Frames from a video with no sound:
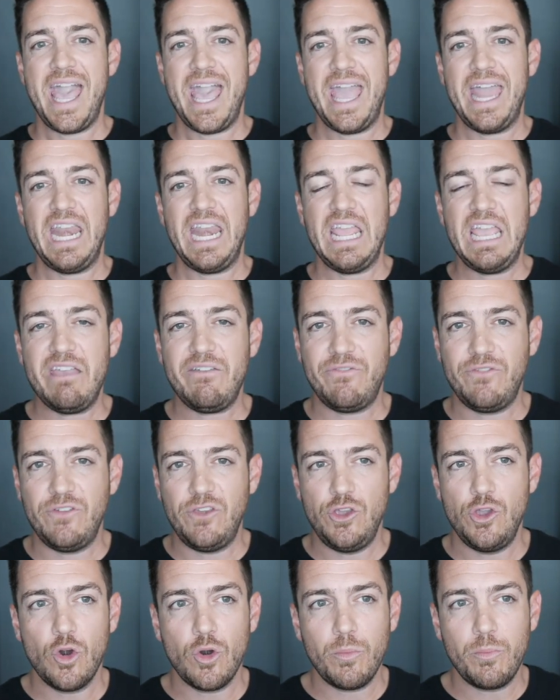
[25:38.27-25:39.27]
And if
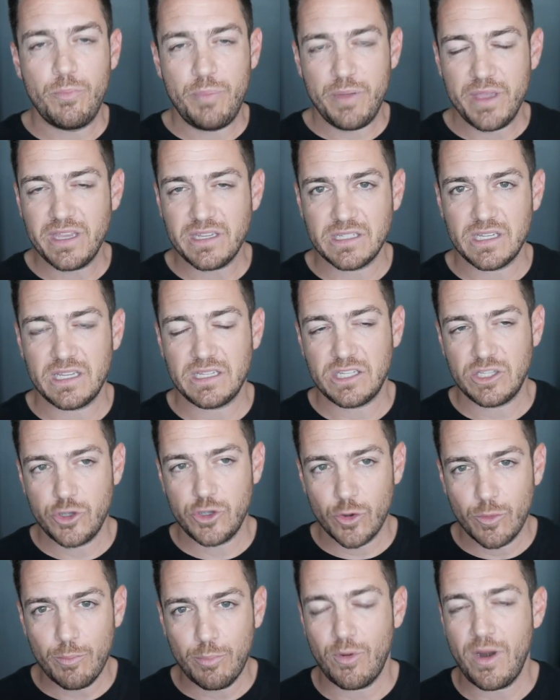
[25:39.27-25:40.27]
your business,
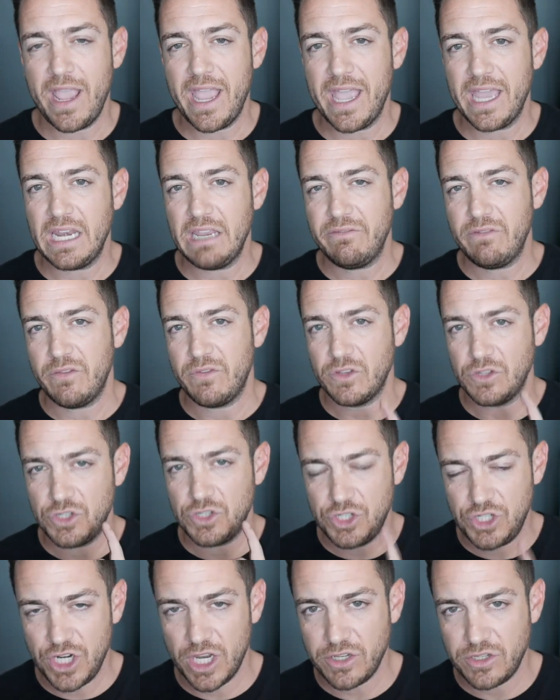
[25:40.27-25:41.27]
your brand, even if it's
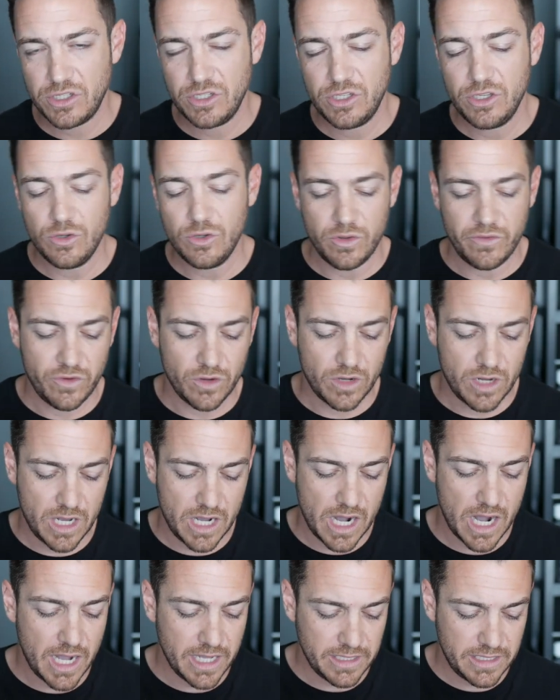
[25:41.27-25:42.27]
just you, if your
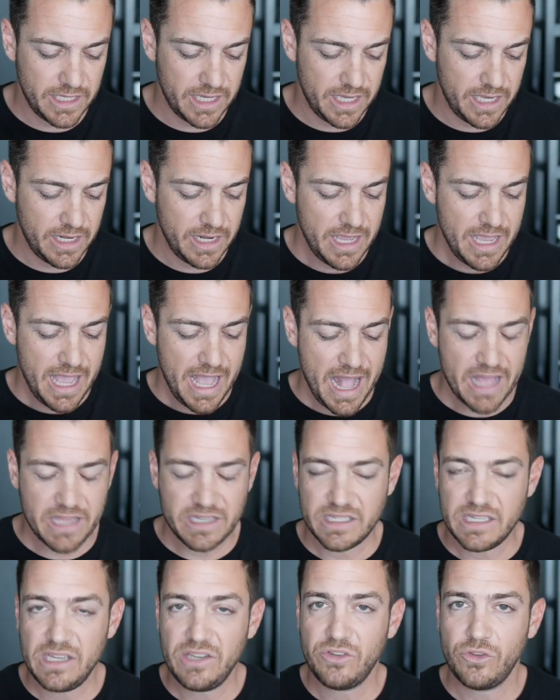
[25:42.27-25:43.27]
content
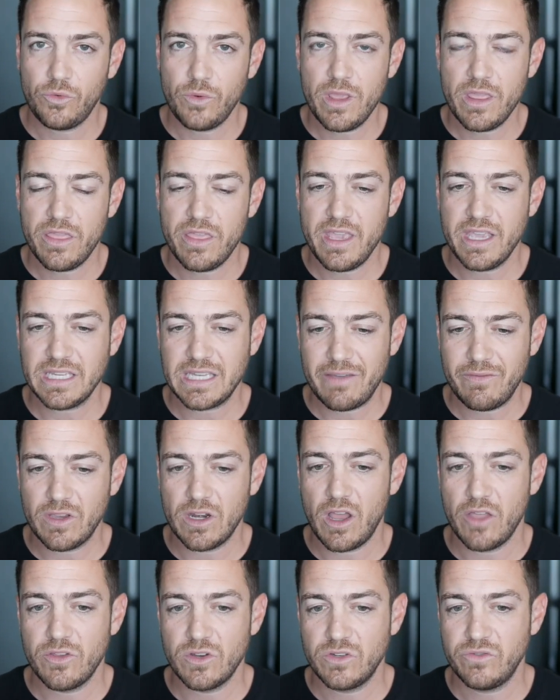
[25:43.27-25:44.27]
has these three things, having an
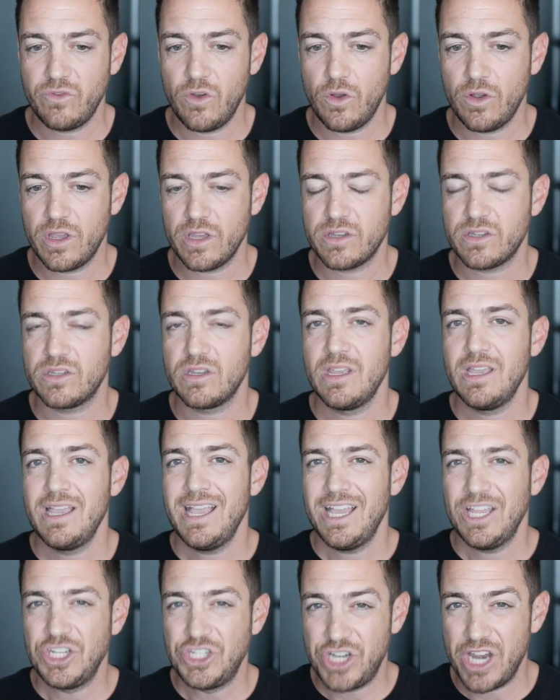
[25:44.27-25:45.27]
other's focus,
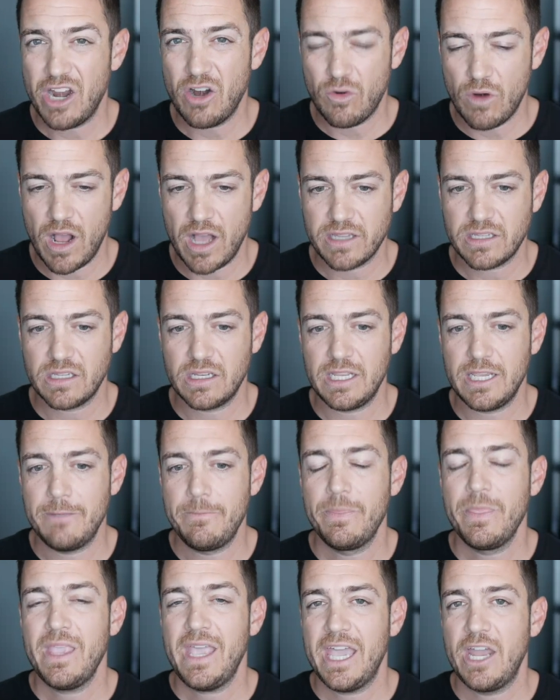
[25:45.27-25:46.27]
generosity,
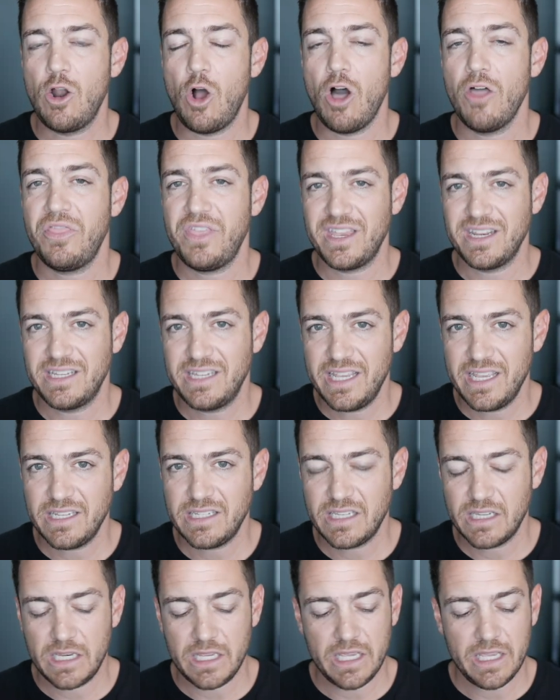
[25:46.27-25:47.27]
and
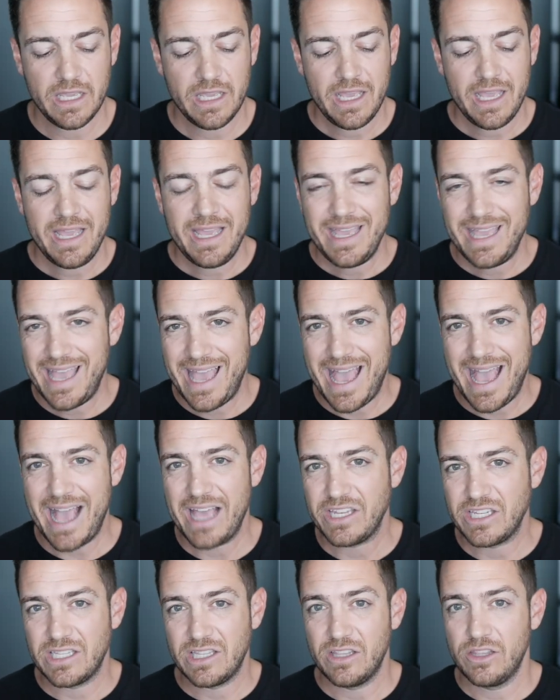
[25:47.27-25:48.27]
authenticity
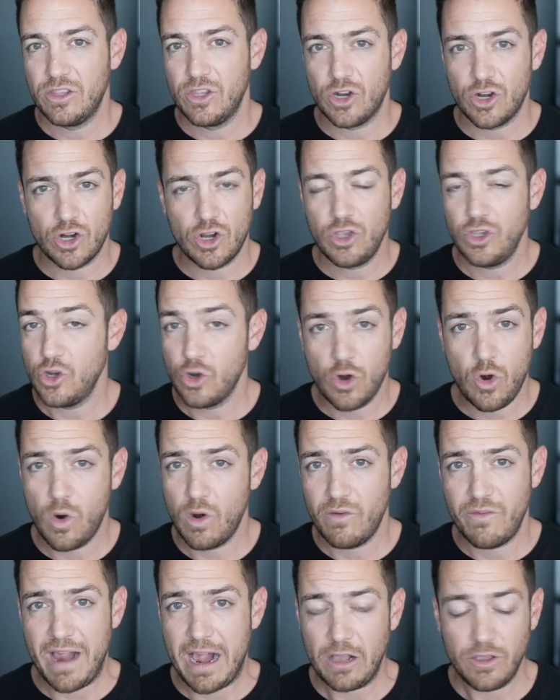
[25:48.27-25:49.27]
as your
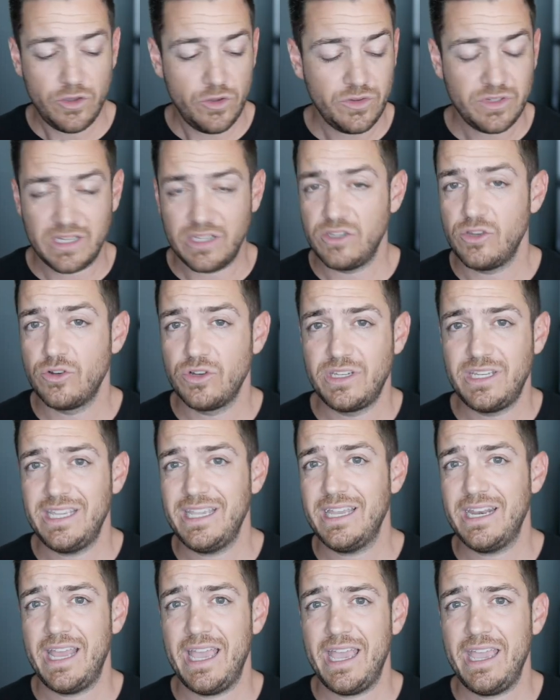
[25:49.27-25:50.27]
core values and your
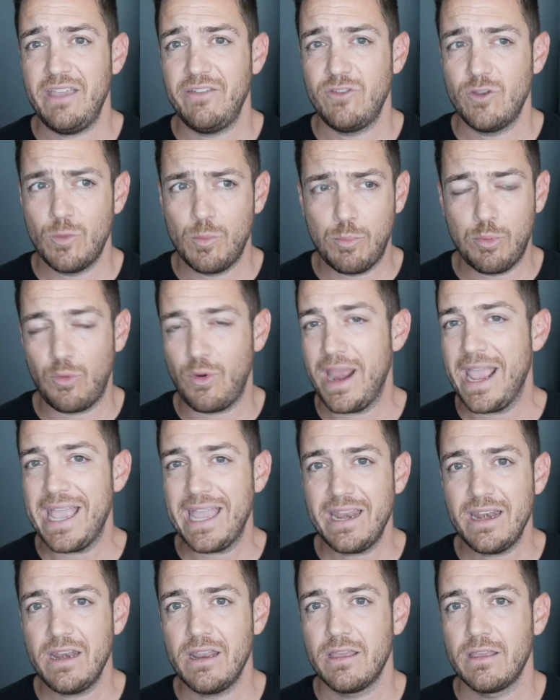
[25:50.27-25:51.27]
DNA, your
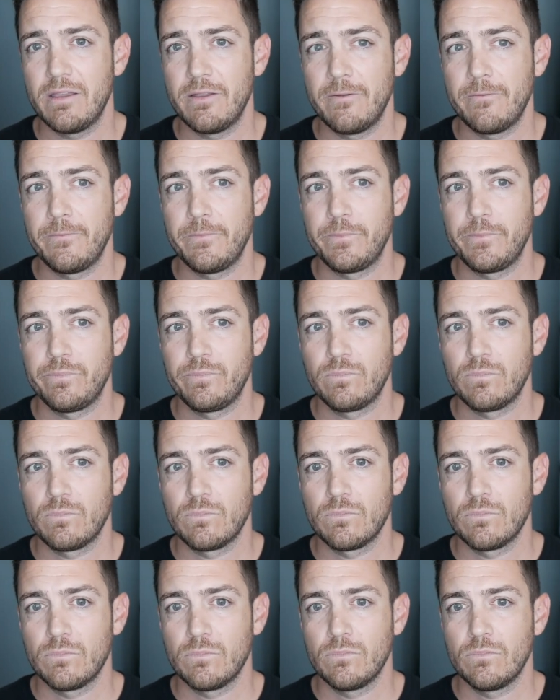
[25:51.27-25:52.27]
brand's
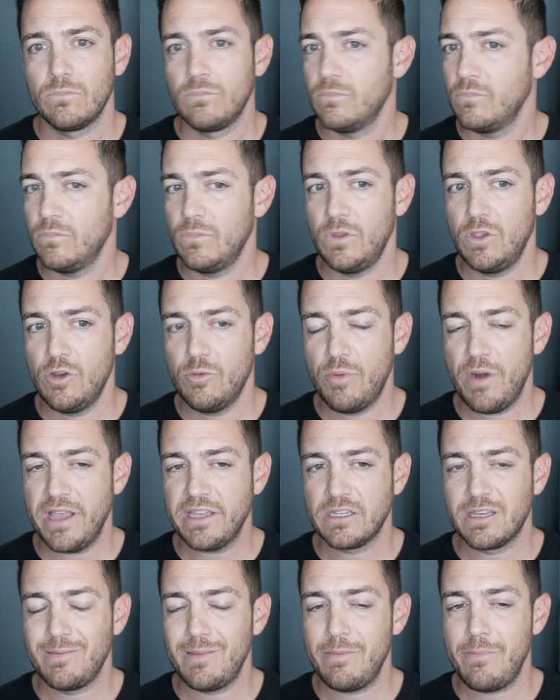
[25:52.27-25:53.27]
going
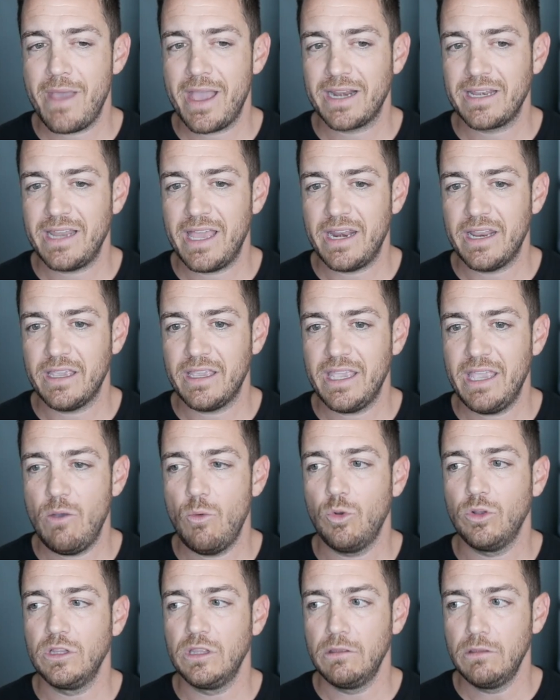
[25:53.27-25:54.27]
to be magnetic. It
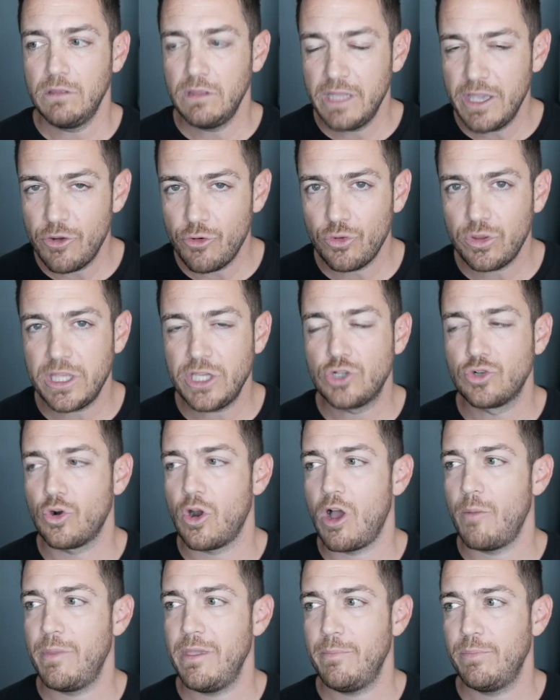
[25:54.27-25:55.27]
will literally
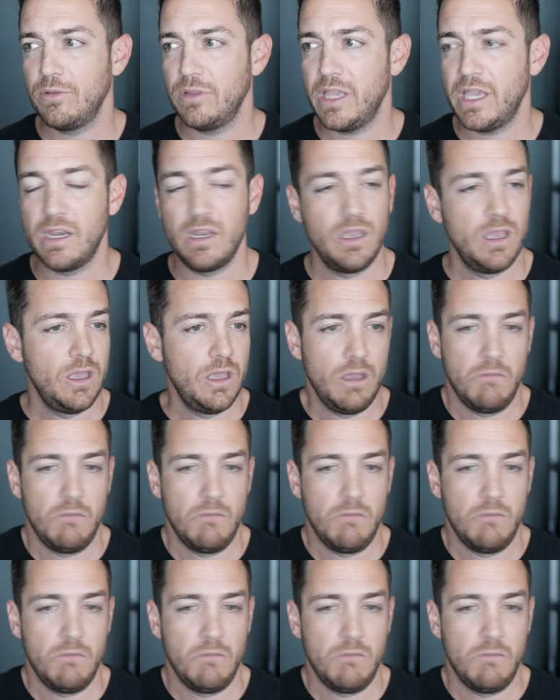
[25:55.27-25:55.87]
draw people in.